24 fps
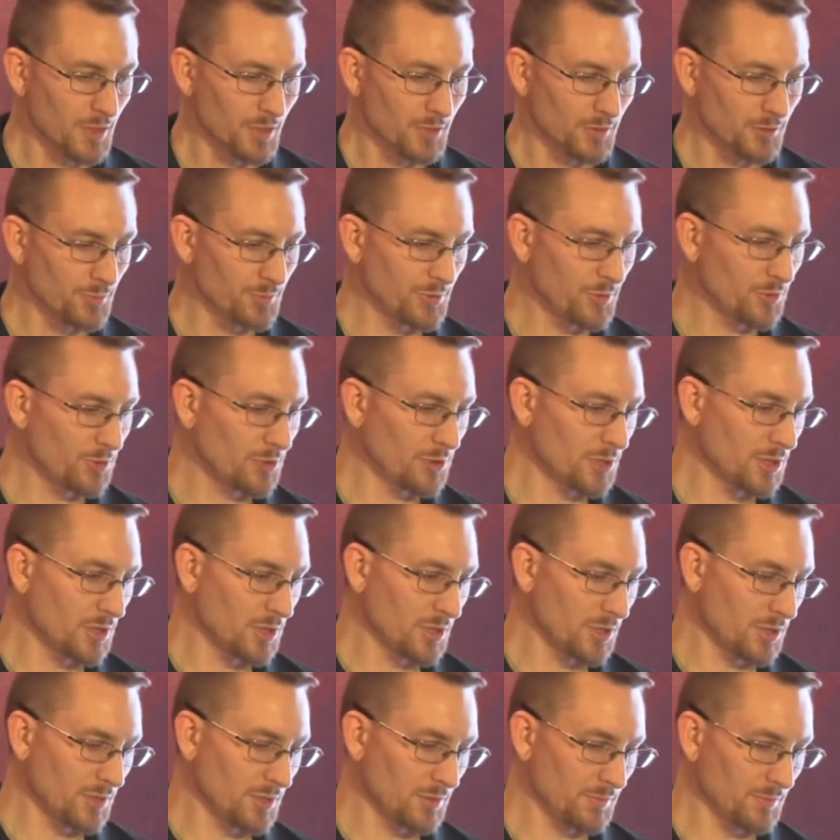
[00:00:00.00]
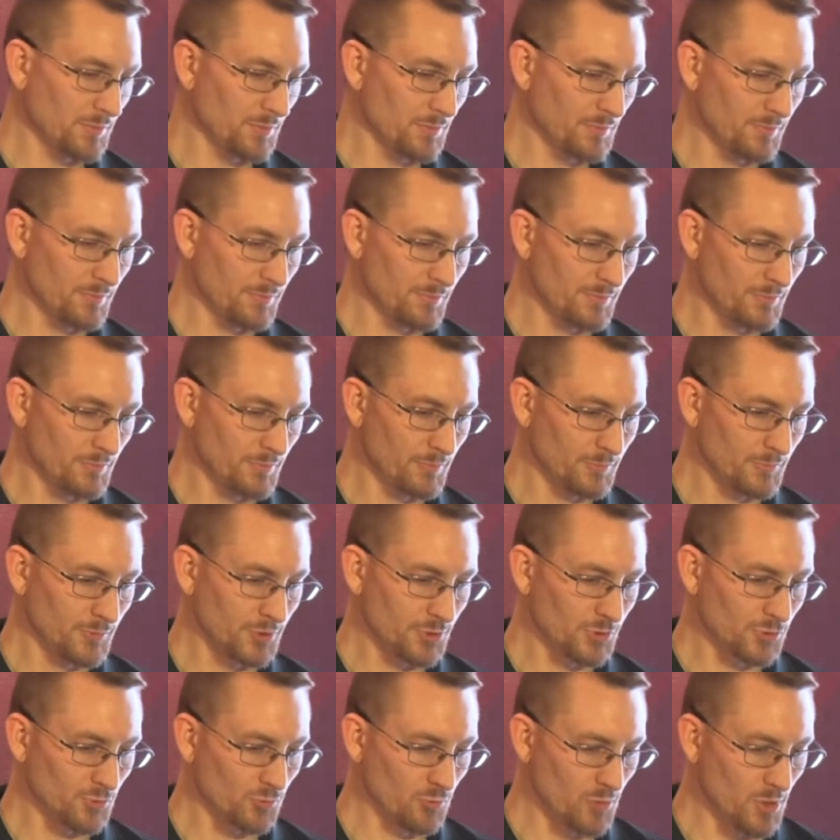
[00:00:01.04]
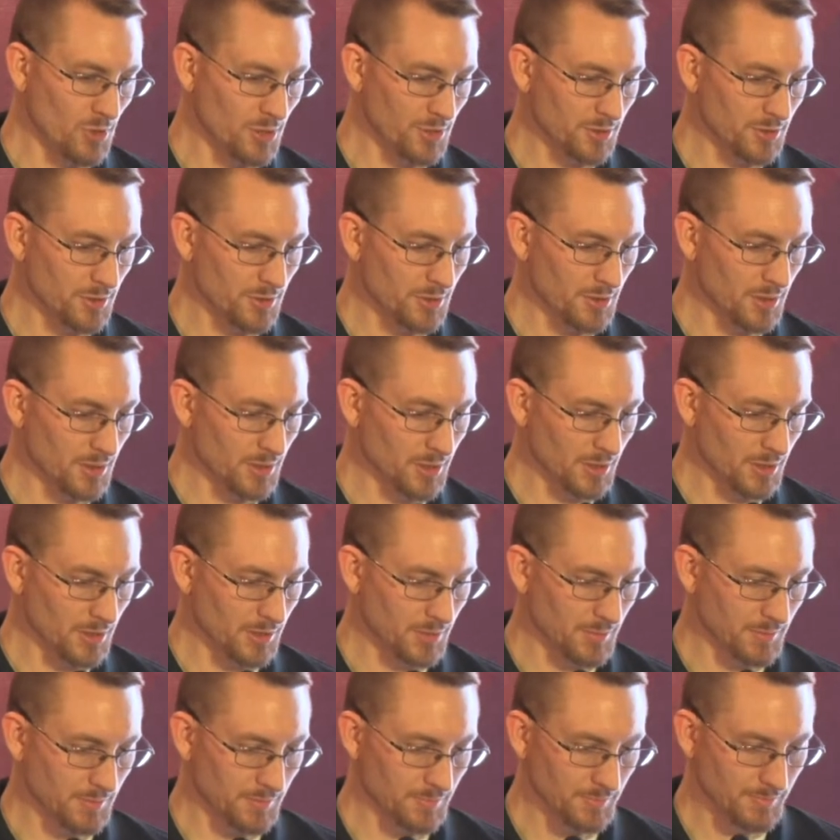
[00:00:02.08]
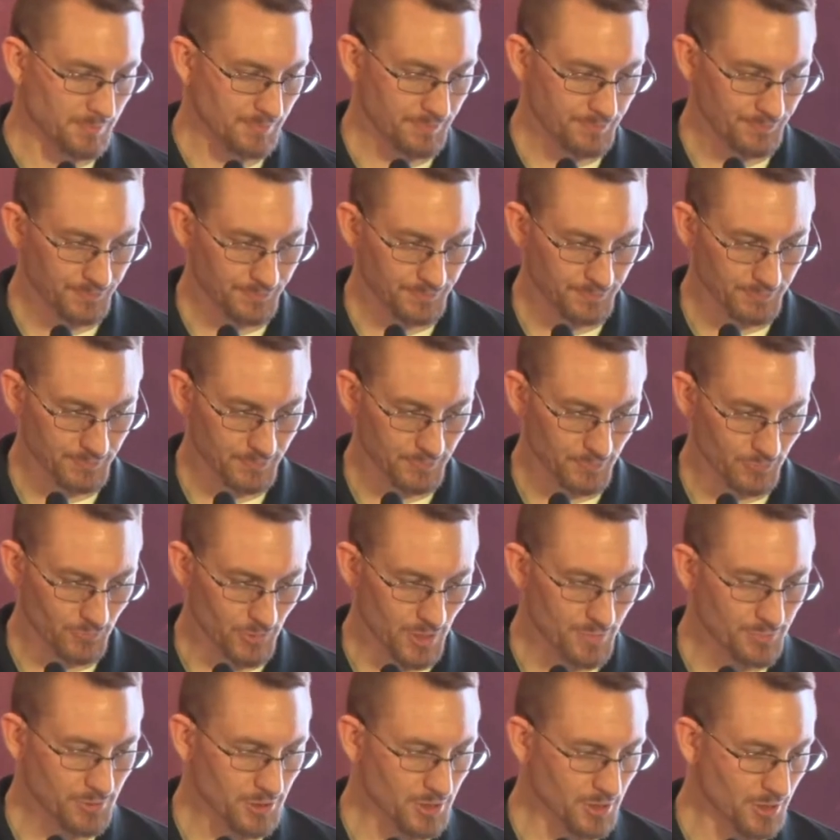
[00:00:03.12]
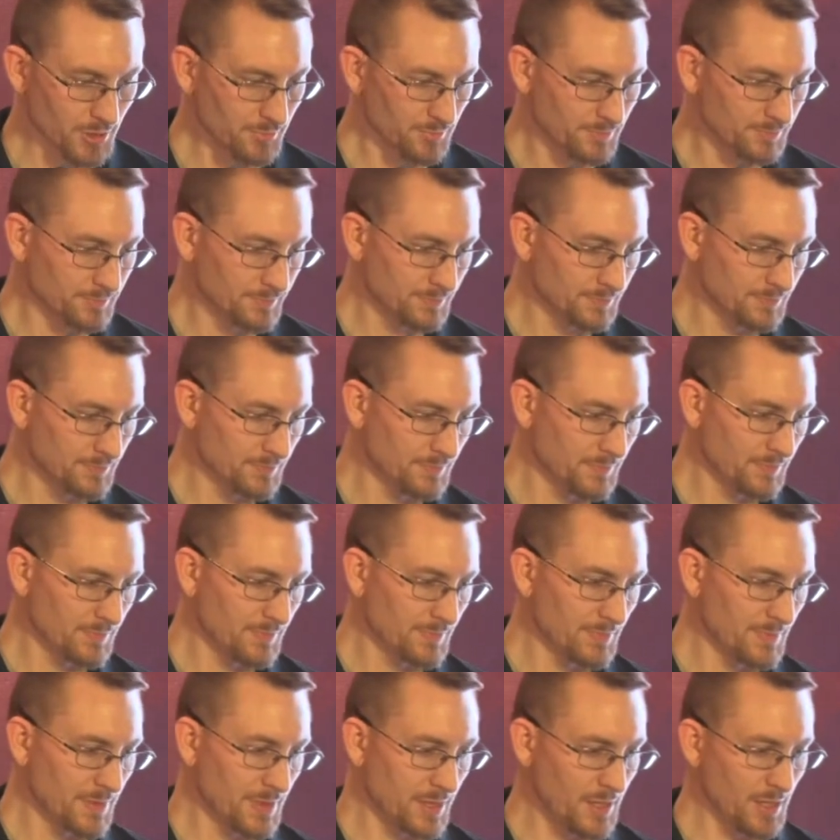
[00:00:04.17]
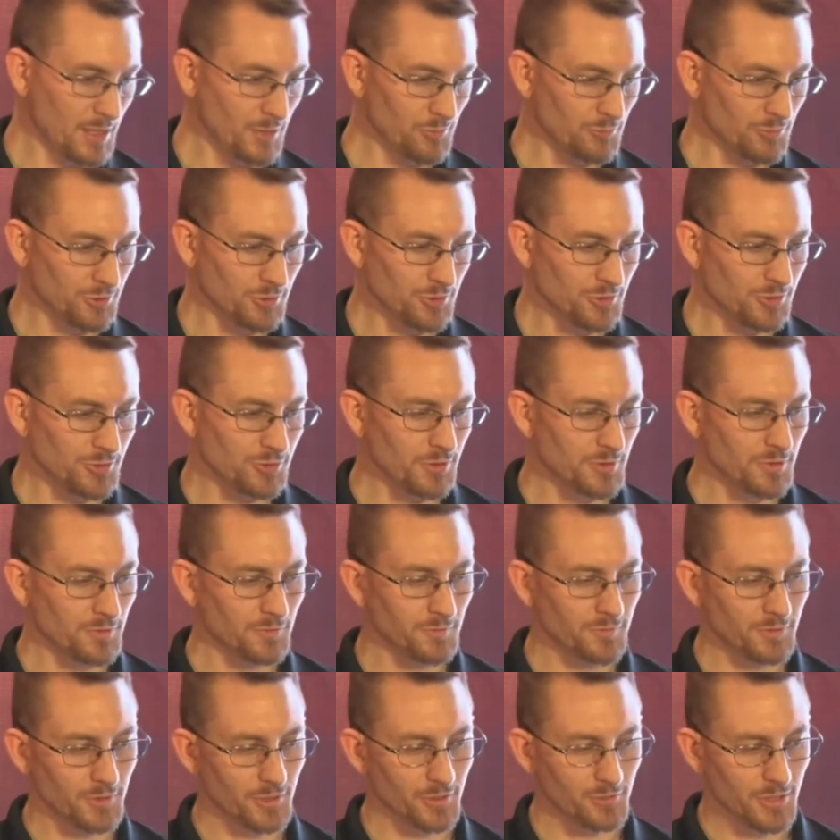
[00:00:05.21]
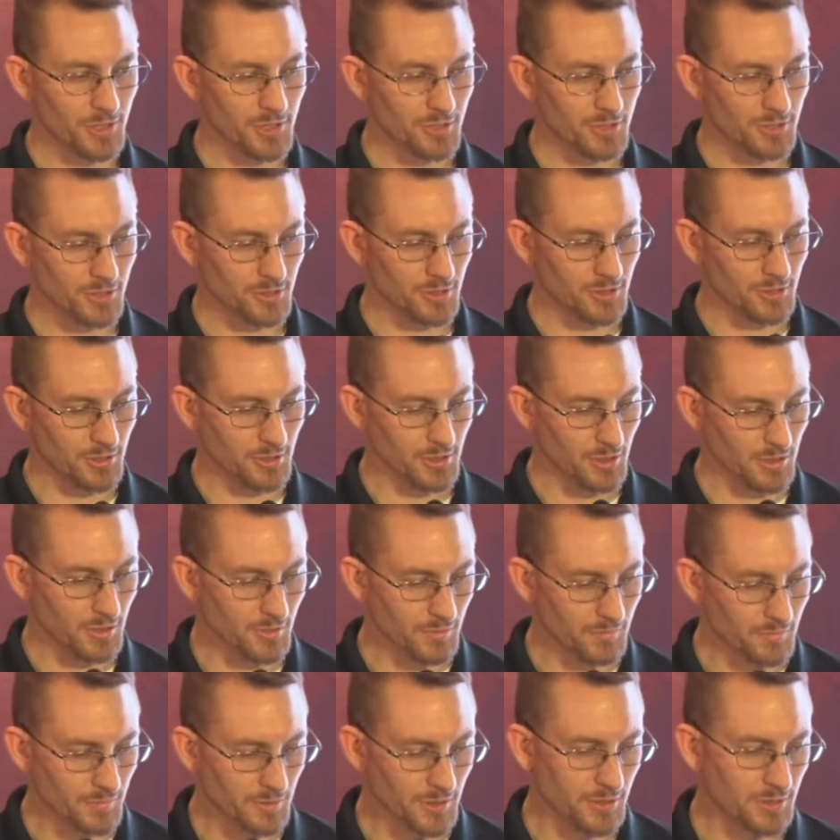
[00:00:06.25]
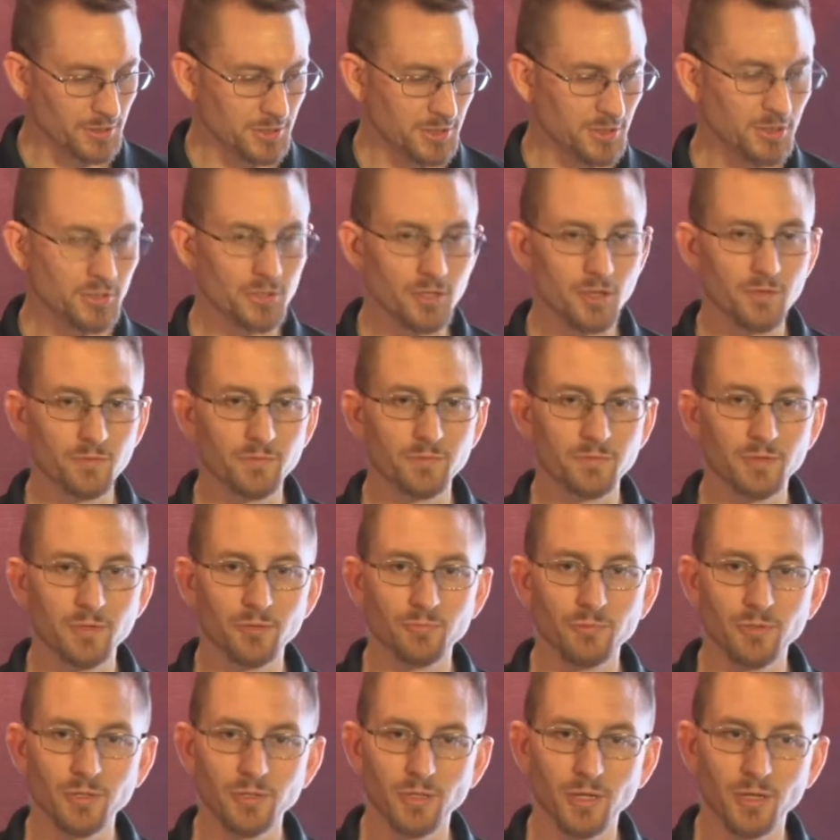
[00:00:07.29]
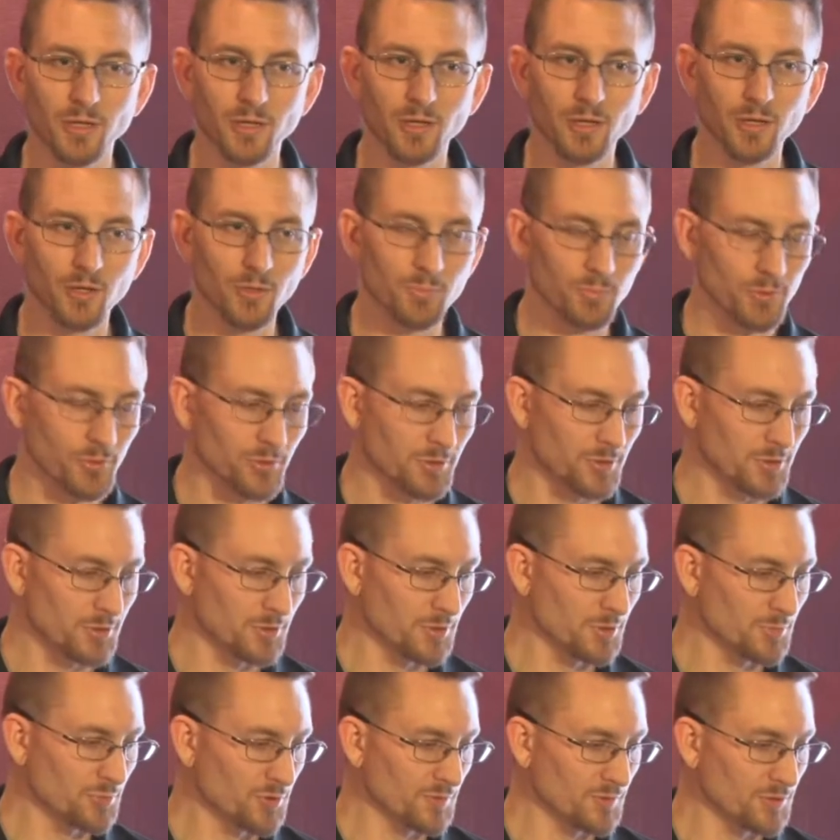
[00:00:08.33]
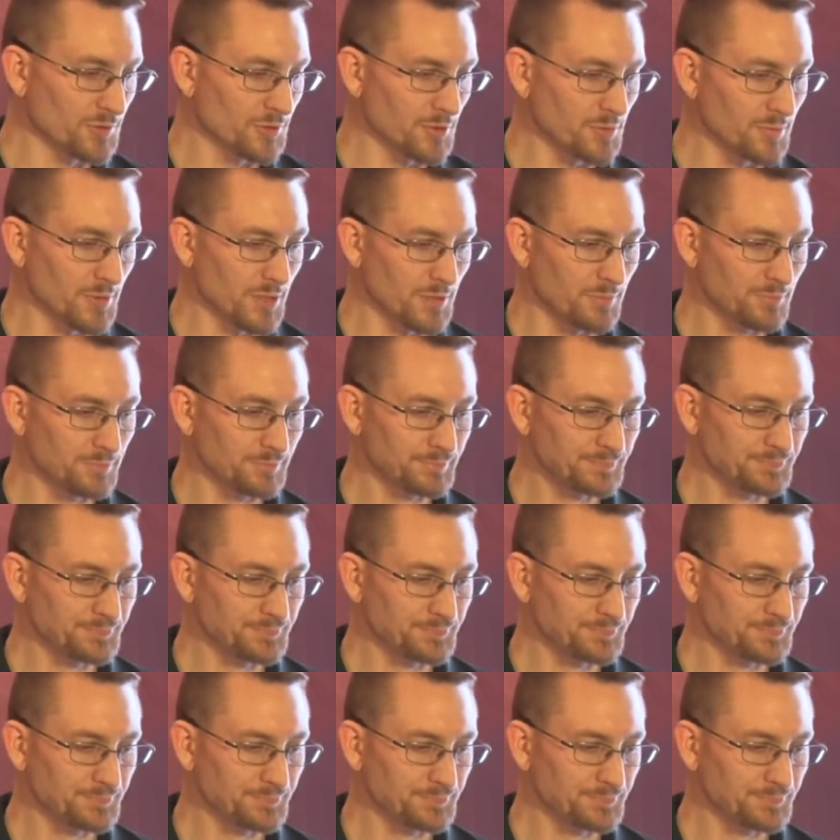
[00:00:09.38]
There'll be just one replica, and we'll use the configuration of tconf that we uploaded in the previous command.